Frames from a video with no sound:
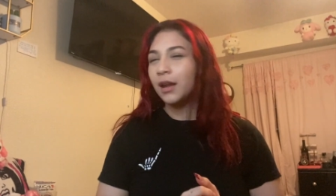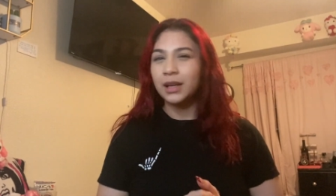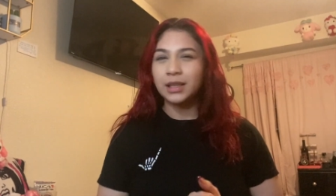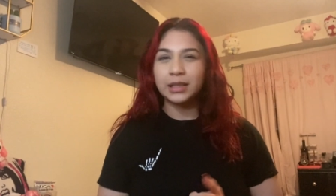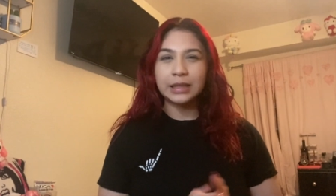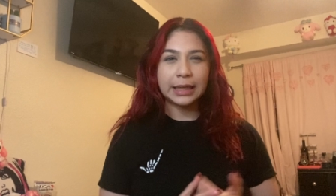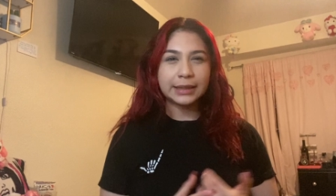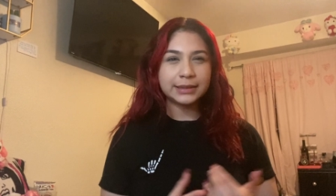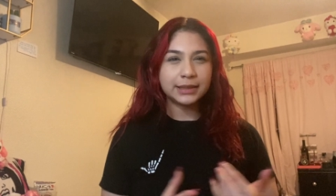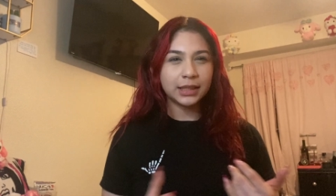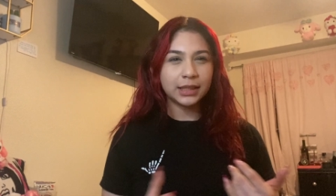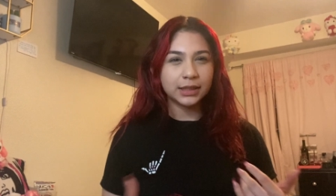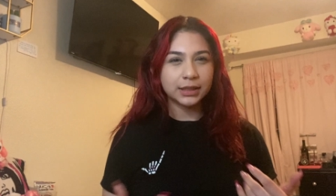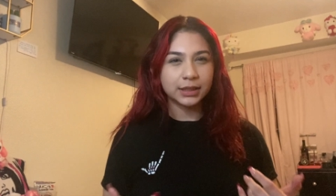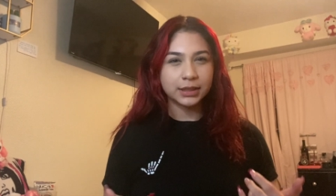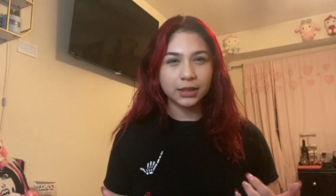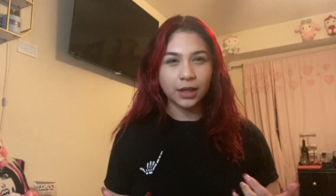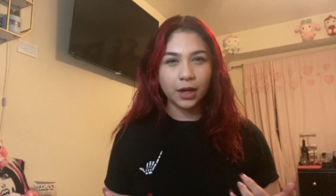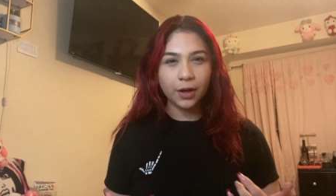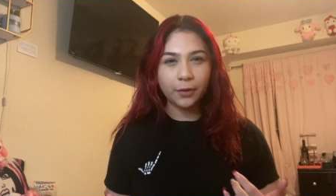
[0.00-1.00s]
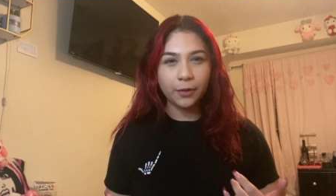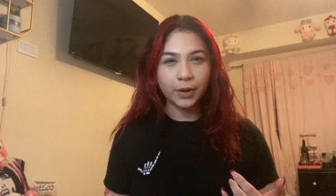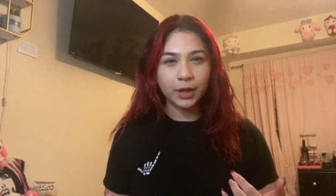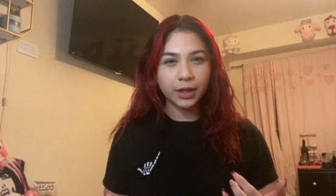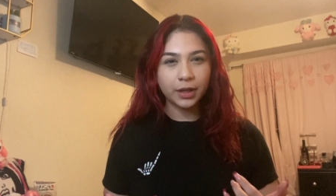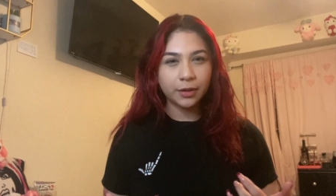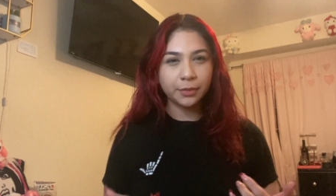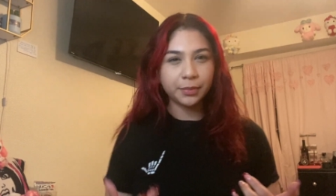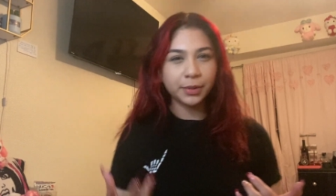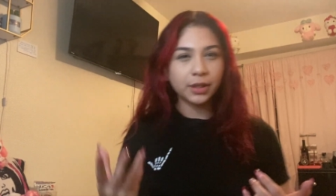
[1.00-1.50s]
that's out of stock right
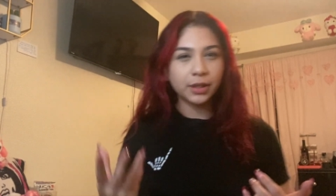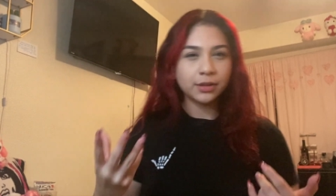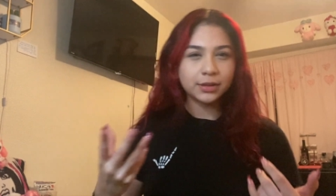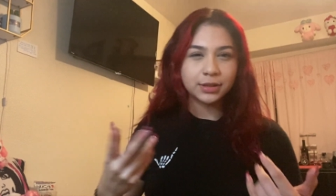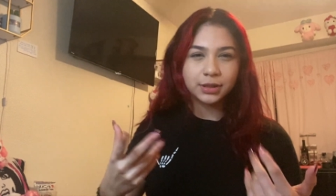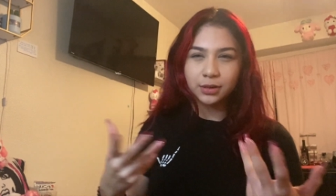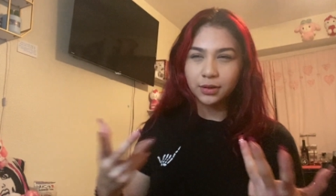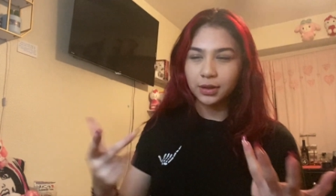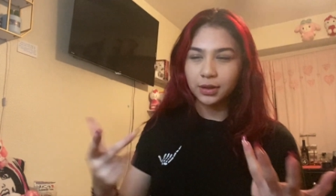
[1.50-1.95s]
now, bro. So,